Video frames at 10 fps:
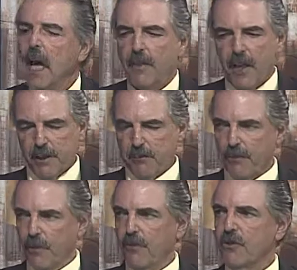that
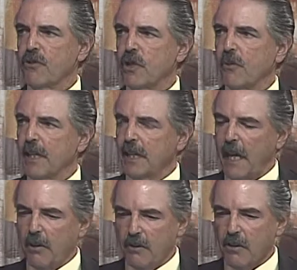improves too and
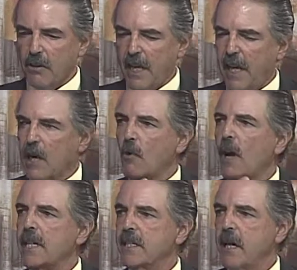allows the
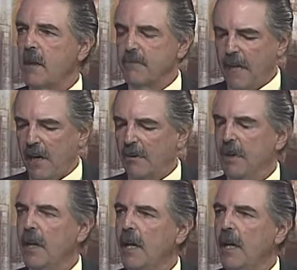airway to come down